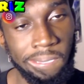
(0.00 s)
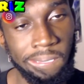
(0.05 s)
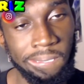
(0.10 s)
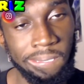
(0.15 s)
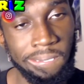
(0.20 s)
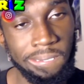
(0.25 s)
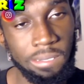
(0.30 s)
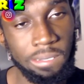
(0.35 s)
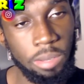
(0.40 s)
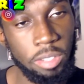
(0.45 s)

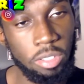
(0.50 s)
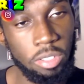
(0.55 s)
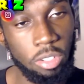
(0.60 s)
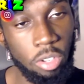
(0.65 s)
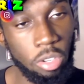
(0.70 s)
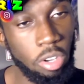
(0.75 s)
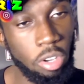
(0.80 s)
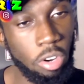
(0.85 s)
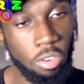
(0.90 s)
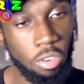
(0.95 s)
I said,
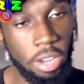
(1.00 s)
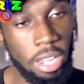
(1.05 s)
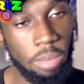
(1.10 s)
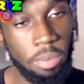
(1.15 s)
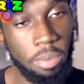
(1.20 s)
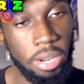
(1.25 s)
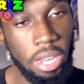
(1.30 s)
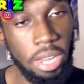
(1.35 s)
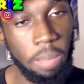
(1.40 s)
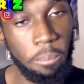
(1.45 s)
don't go right,
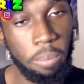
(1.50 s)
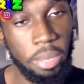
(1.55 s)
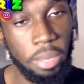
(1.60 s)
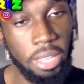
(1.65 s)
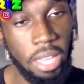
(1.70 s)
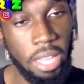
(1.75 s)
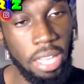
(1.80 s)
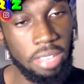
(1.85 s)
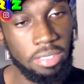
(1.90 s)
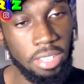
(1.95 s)
bro. That big
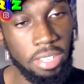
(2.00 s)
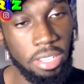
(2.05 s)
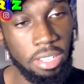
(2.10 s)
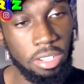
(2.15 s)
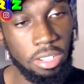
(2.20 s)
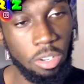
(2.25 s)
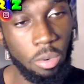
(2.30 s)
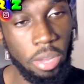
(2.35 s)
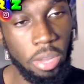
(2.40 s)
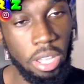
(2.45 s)
ass nigga in
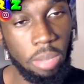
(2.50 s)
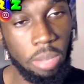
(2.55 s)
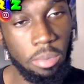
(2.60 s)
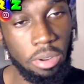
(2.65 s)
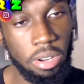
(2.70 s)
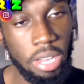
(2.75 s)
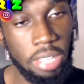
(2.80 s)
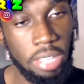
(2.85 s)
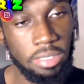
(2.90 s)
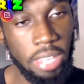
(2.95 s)
the way, bro.
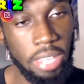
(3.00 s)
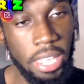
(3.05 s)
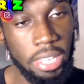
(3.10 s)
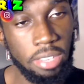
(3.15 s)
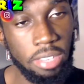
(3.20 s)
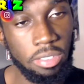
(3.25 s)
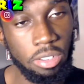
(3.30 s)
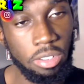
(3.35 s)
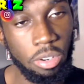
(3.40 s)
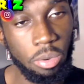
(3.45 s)
That tank
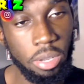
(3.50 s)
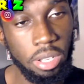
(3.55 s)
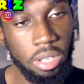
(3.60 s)
is in the way.